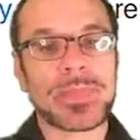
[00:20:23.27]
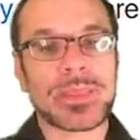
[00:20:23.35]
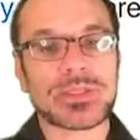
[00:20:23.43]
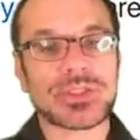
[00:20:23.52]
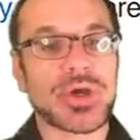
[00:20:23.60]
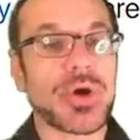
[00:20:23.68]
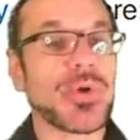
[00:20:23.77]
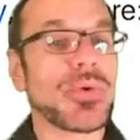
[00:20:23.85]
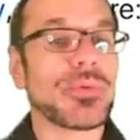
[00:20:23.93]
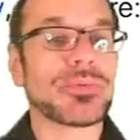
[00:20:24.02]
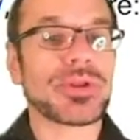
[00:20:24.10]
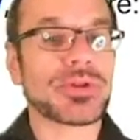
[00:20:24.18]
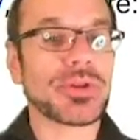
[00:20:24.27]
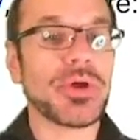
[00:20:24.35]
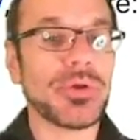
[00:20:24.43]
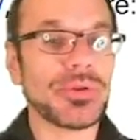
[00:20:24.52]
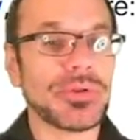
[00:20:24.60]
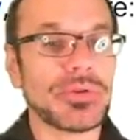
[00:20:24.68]
So the
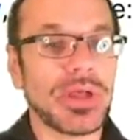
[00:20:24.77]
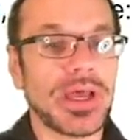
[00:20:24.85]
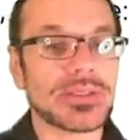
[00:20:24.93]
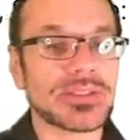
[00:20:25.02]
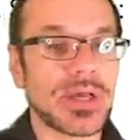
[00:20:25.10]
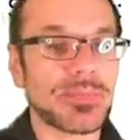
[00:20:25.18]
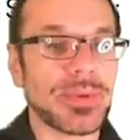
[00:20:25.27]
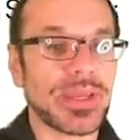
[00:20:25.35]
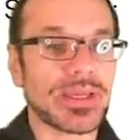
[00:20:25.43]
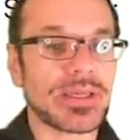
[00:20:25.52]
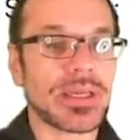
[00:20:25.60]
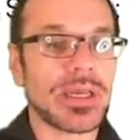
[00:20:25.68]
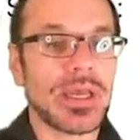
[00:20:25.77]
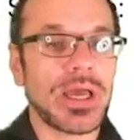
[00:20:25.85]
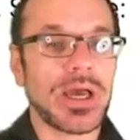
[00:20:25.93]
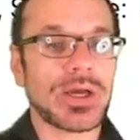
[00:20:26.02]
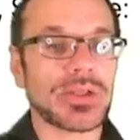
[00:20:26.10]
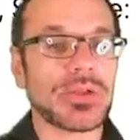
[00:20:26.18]
total ends up being
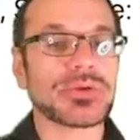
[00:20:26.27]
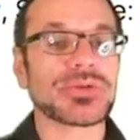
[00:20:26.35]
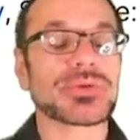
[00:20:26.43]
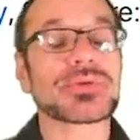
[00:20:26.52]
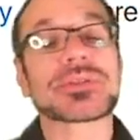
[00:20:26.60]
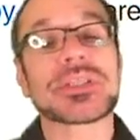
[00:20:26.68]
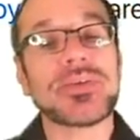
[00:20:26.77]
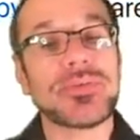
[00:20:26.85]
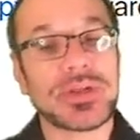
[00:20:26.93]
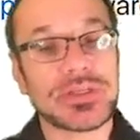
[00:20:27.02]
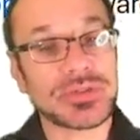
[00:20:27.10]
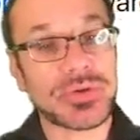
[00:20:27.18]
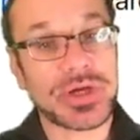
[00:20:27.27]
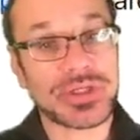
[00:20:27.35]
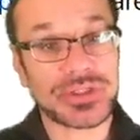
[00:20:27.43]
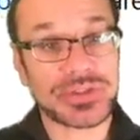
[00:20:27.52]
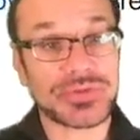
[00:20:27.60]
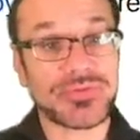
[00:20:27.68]
closer to 7
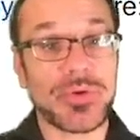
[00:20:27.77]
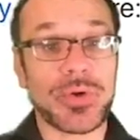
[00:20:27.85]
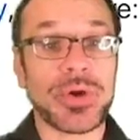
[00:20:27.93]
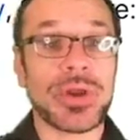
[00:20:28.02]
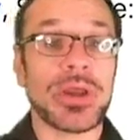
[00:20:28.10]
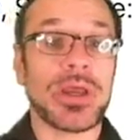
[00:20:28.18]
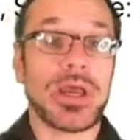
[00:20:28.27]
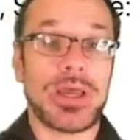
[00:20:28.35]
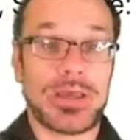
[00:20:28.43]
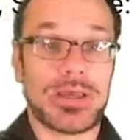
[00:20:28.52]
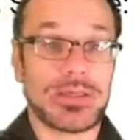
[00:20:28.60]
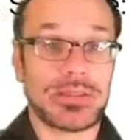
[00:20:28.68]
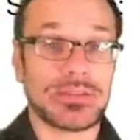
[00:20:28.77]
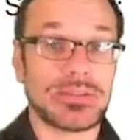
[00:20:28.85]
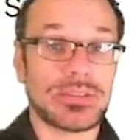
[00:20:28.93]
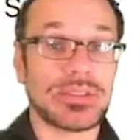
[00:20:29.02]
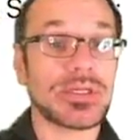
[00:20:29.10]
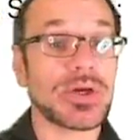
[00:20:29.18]
instructions for
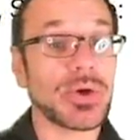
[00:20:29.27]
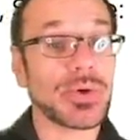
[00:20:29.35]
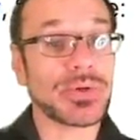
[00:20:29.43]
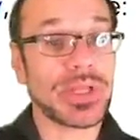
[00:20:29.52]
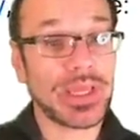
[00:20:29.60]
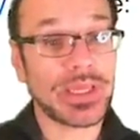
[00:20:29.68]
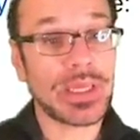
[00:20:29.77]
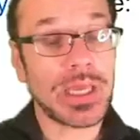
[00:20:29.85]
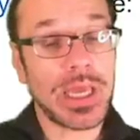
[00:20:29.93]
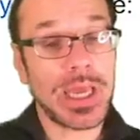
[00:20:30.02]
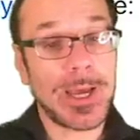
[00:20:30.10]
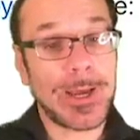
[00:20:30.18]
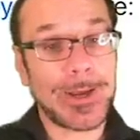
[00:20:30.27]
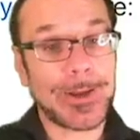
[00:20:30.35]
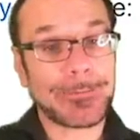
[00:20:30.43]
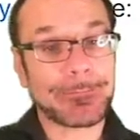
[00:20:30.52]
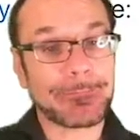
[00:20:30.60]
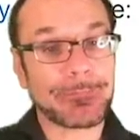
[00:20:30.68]
decoding,
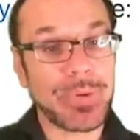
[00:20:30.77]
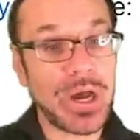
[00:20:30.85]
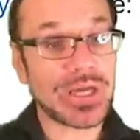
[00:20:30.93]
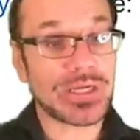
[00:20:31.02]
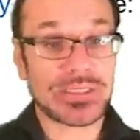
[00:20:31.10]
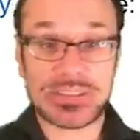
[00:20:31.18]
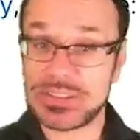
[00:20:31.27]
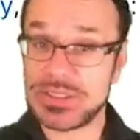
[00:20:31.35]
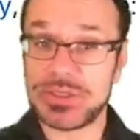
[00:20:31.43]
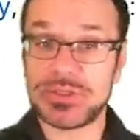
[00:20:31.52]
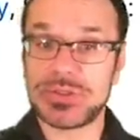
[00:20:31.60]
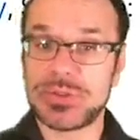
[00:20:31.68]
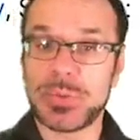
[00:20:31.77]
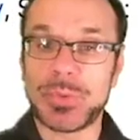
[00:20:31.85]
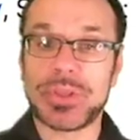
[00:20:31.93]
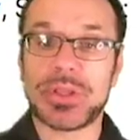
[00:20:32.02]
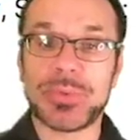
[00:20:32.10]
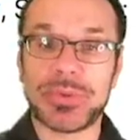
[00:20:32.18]
but it's still
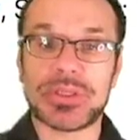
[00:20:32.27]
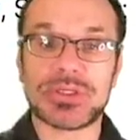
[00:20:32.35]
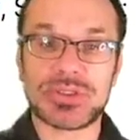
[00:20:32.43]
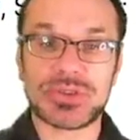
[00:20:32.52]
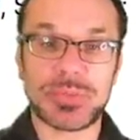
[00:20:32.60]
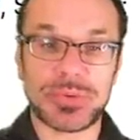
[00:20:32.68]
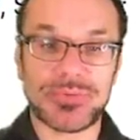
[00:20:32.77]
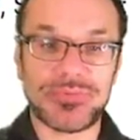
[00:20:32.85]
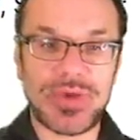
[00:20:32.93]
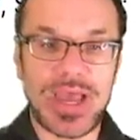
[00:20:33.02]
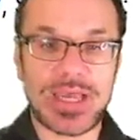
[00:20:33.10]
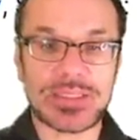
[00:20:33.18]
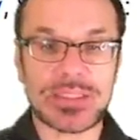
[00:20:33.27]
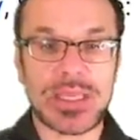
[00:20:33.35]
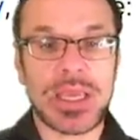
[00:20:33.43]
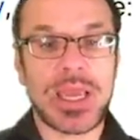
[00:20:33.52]
really, really super fast.